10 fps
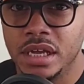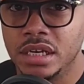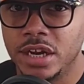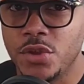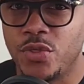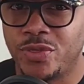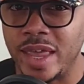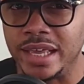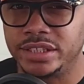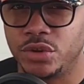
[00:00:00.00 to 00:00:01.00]
that you
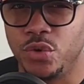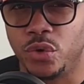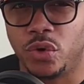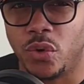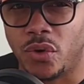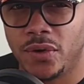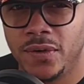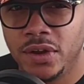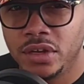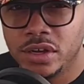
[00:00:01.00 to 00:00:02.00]
think is a unicorn,
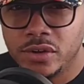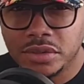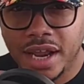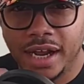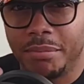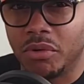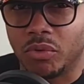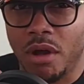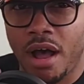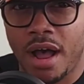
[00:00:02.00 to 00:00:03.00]
you know, it's like a
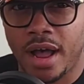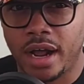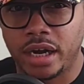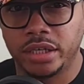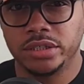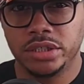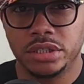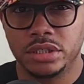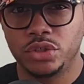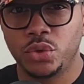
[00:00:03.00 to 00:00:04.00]
mirage
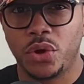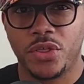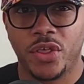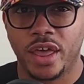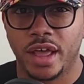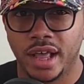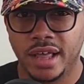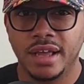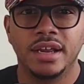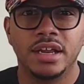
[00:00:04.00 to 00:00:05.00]
sort of thing.
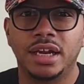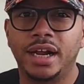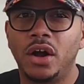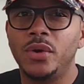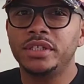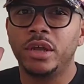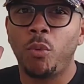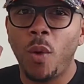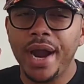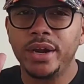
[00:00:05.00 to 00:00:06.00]
You're like, oh, it's a
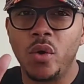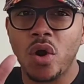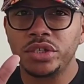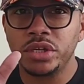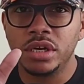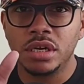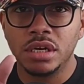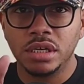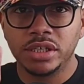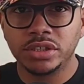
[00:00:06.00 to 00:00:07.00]
white horse. There's